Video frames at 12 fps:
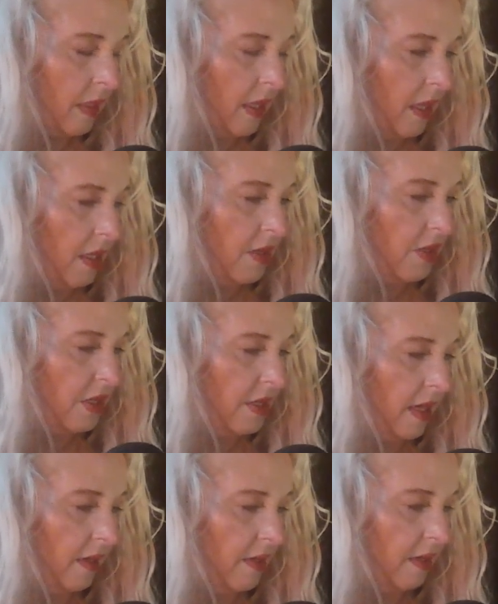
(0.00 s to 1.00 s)
You just
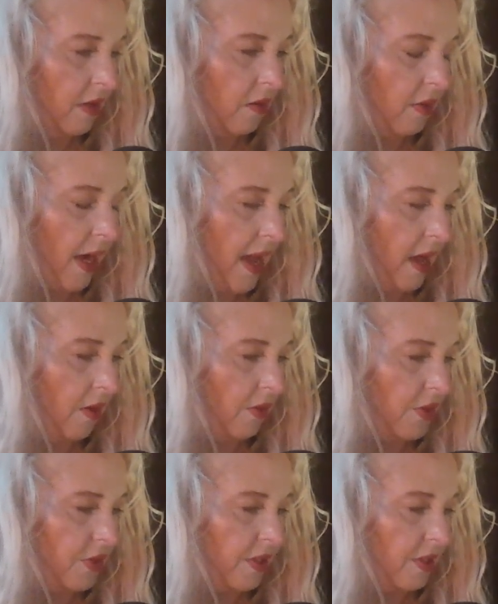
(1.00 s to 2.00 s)
had to ground
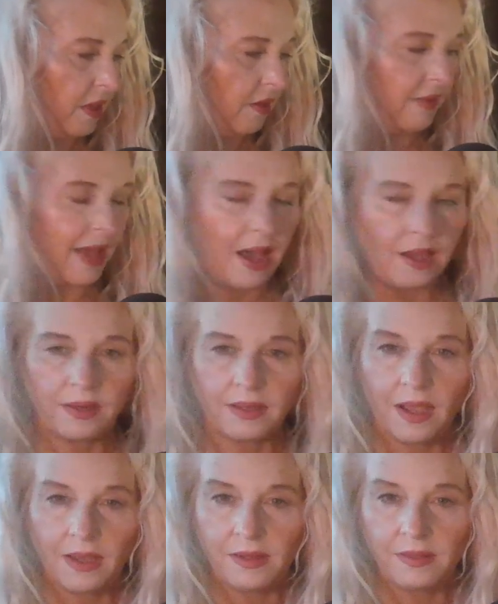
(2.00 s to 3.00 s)
yourself out of kind of the